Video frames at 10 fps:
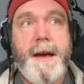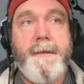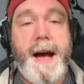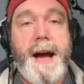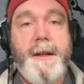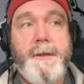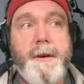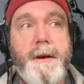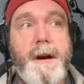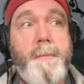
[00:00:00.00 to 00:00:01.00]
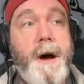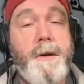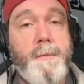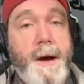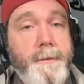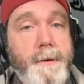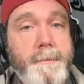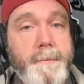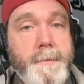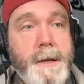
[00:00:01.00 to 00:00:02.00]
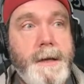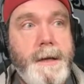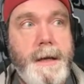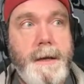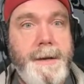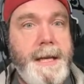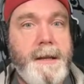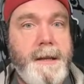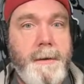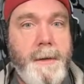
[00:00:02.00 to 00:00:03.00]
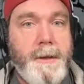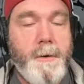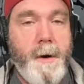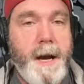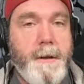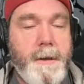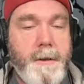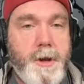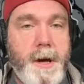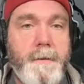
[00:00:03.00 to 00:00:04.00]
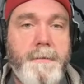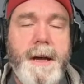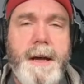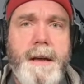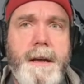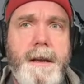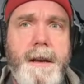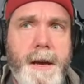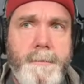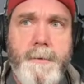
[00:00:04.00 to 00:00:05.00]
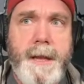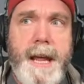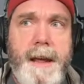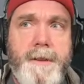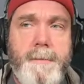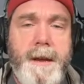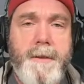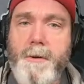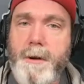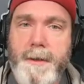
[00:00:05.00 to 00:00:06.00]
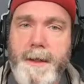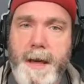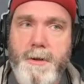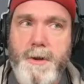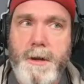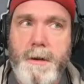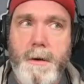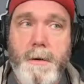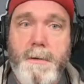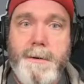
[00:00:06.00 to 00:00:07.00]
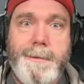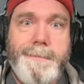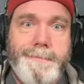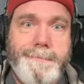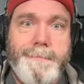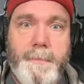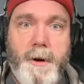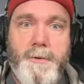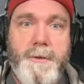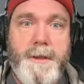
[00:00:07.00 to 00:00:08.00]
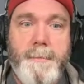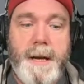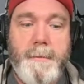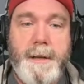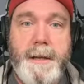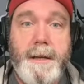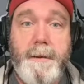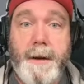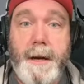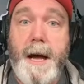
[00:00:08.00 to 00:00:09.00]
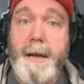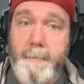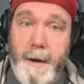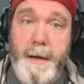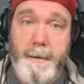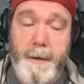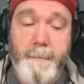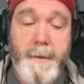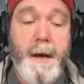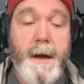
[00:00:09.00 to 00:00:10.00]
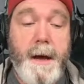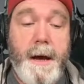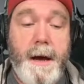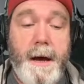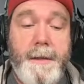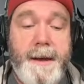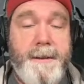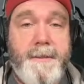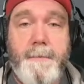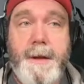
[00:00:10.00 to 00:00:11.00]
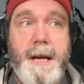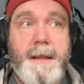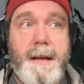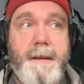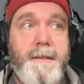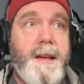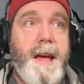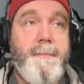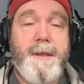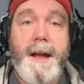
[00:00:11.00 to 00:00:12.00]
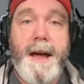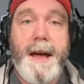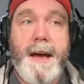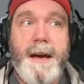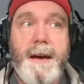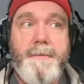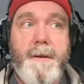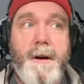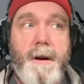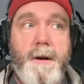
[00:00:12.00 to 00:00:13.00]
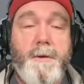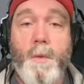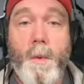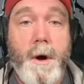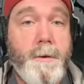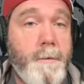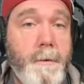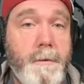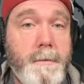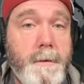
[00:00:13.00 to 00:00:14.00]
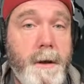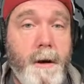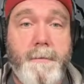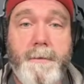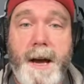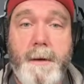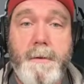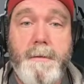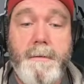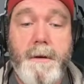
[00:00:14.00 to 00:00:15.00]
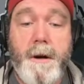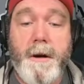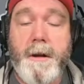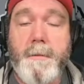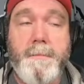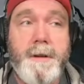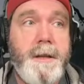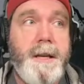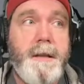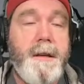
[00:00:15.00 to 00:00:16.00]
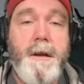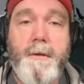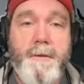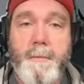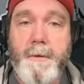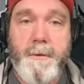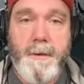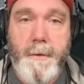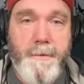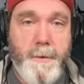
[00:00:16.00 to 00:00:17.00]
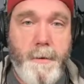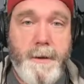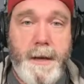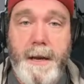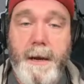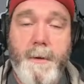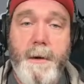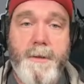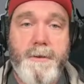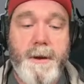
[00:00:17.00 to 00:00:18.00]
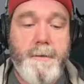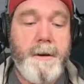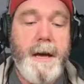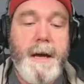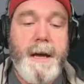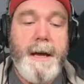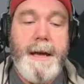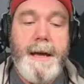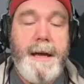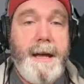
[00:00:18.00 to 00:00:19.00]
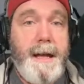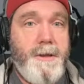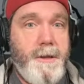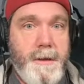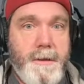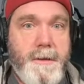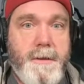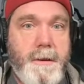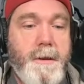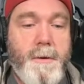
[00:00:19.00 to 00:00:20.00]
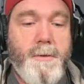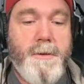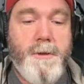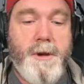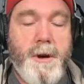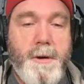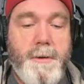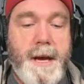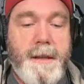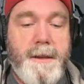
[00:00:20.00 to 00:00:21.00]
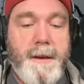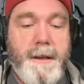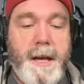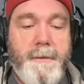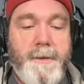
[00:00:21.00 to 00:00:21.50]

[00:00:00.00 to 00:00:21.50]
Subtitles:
either upon arrival immediately made their way onto the shelf, never really gave them any sort of attention, or purchased them and completely forgotten about them. That doesn't mean that these games that I have aren't wonderful, aren't viable, aren't completely usable and serviceable in any way whatsoever. It just goes to show that a lot of us are